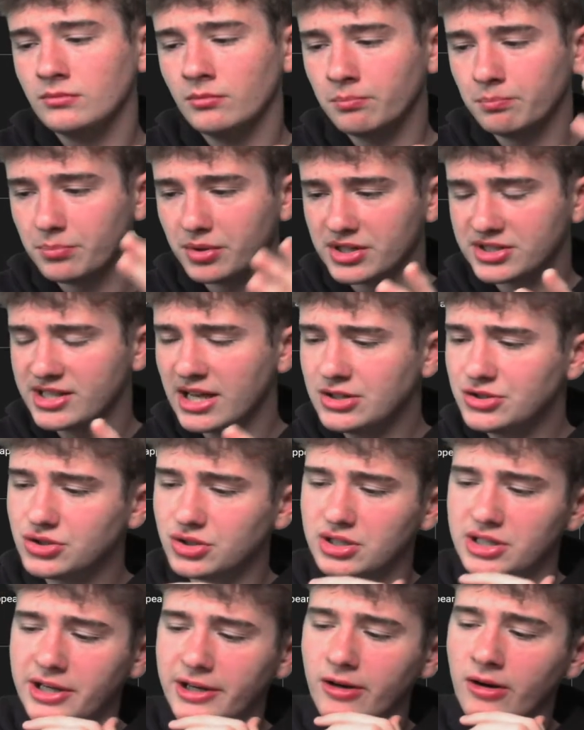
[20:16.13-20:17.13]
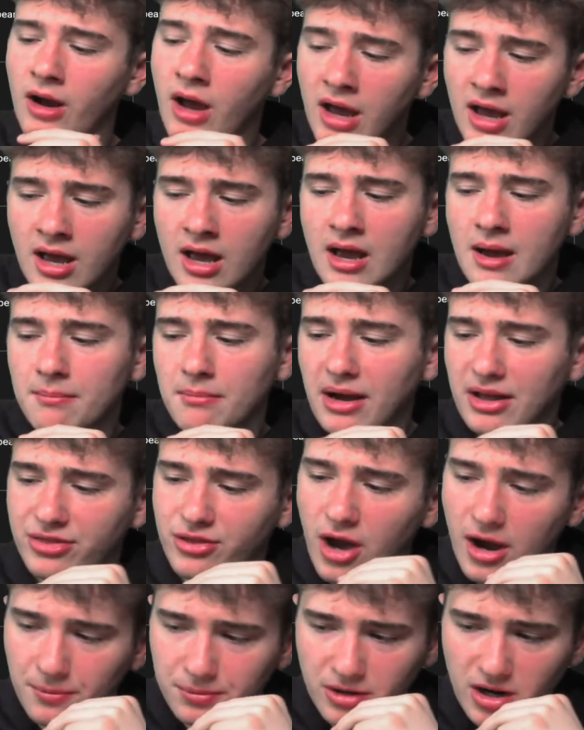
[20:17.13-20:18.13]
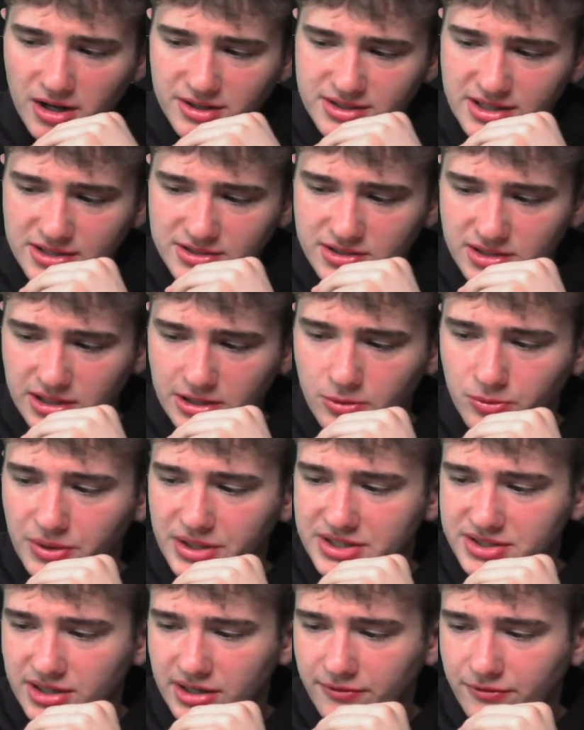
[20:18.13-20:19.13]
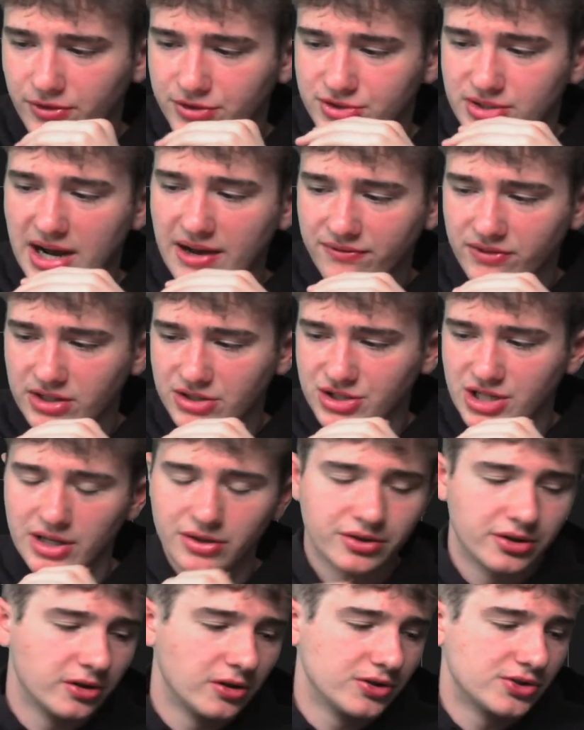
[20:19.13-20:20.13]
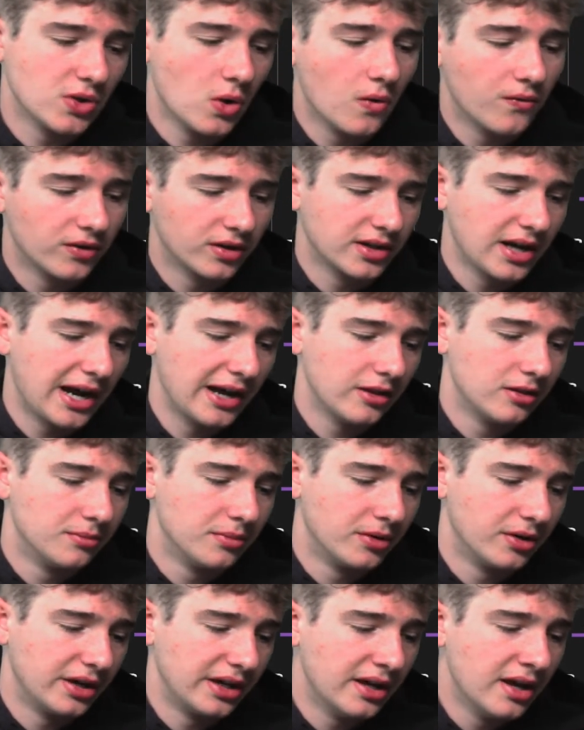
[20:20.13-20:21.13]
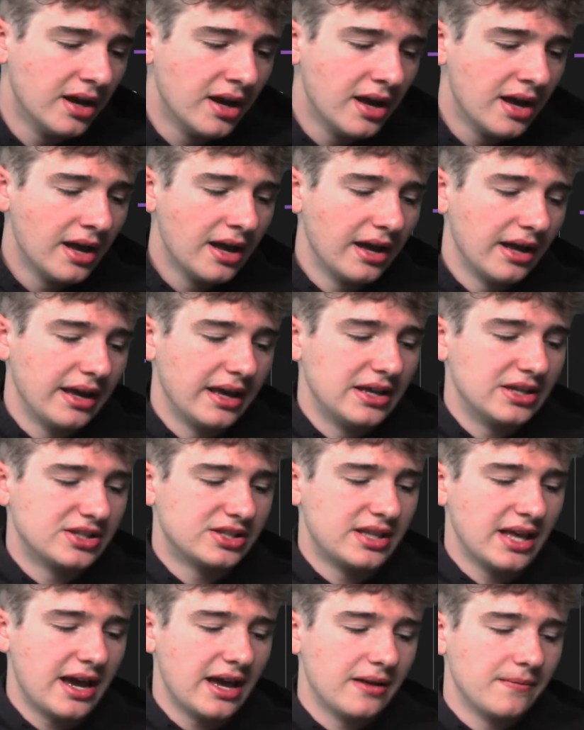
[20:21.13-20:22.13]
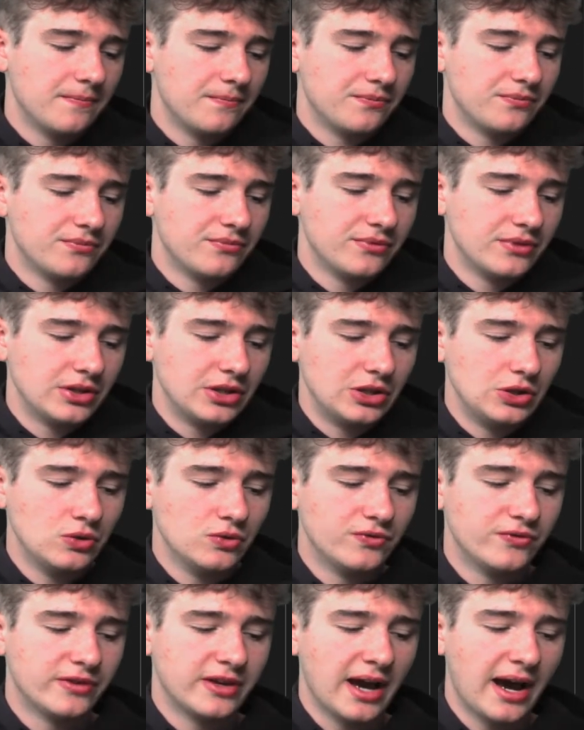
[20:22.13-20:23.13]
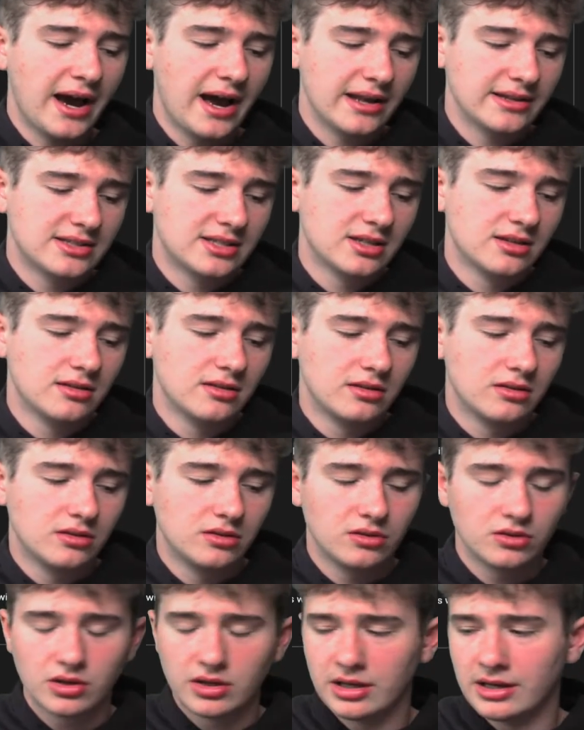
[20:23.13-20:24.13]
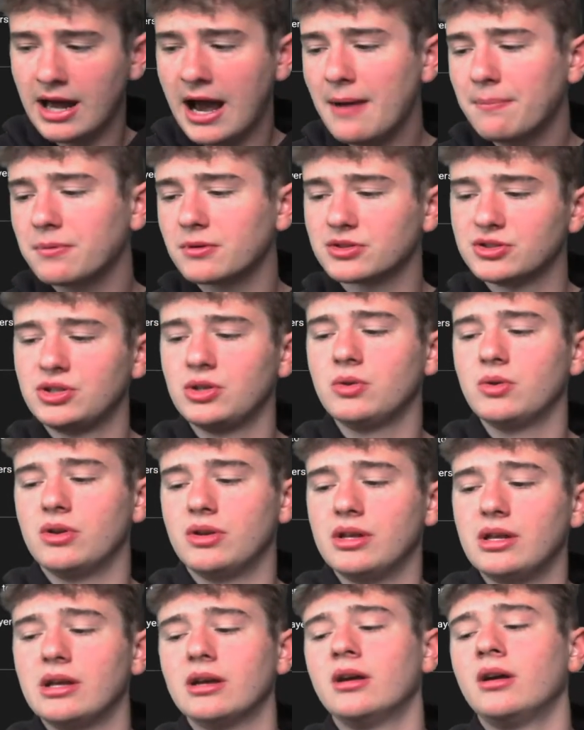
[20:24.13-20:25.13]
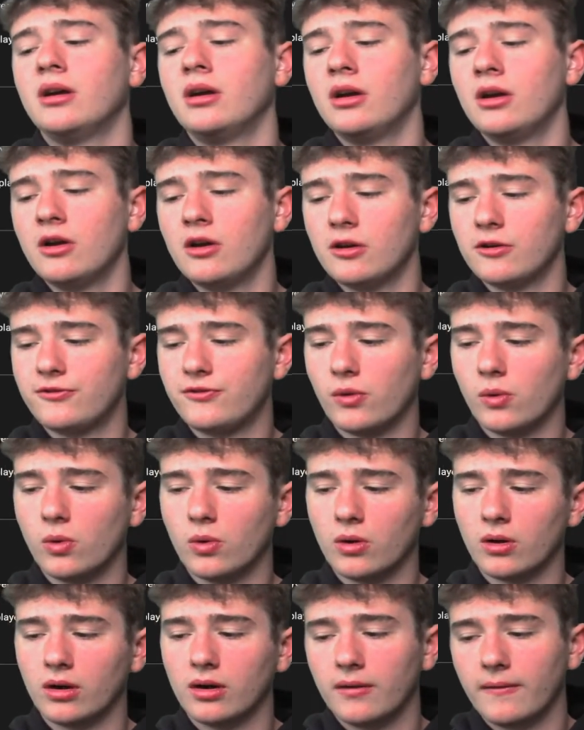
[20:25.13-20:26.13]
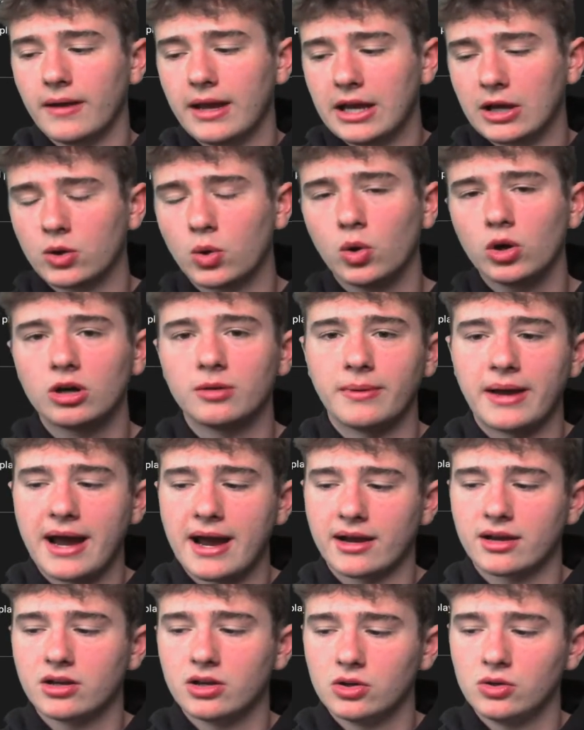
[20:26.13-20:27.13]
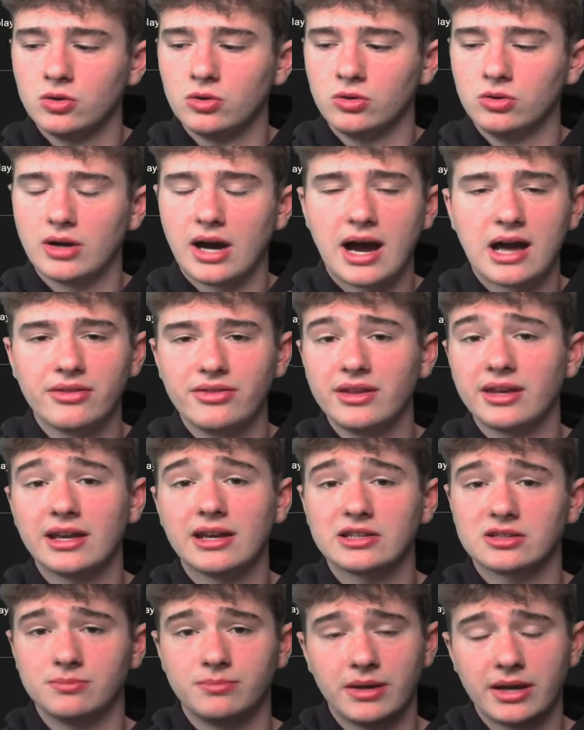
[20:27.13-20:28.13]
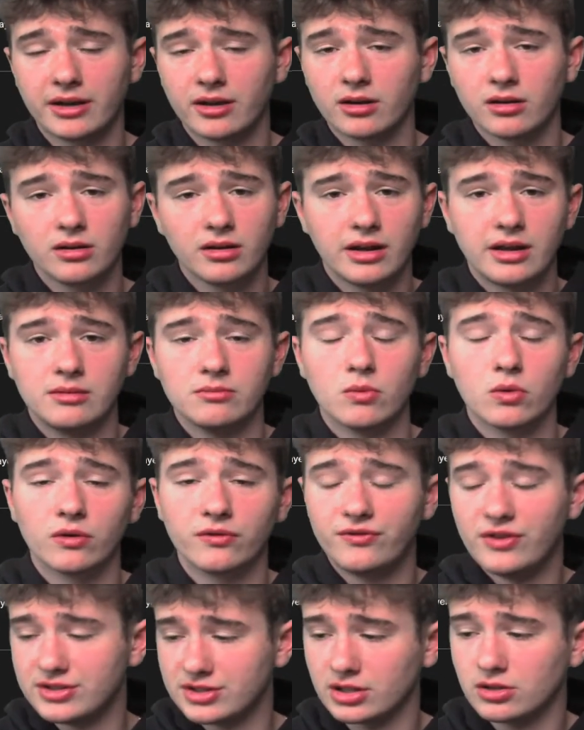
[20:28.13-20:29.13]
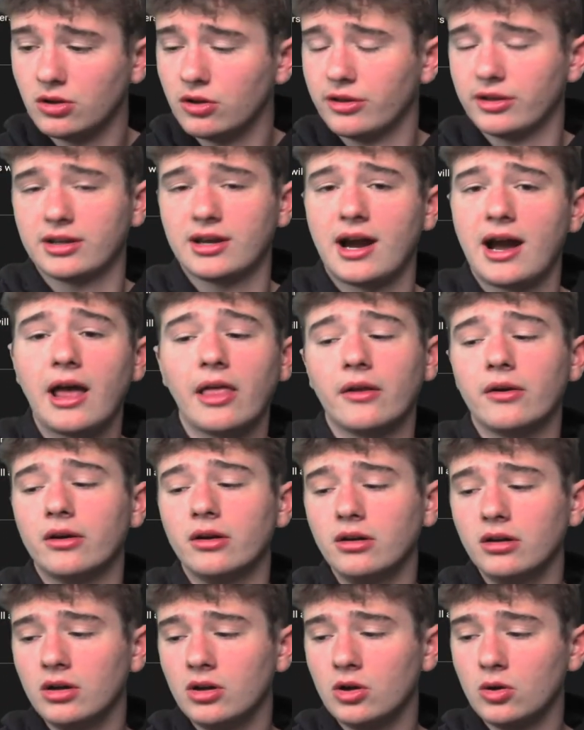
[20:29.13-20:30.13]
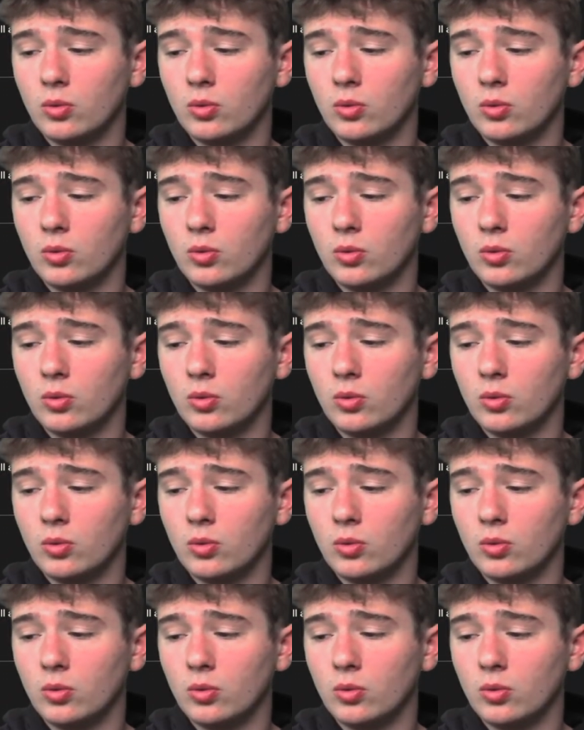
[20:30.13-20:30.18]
But essentially here, my thought process and reasoning for drafting Jalen Hurts over Kyler Murray is that you've got an opportunity for a quarterback who I think is bigger and more physical than Kyler,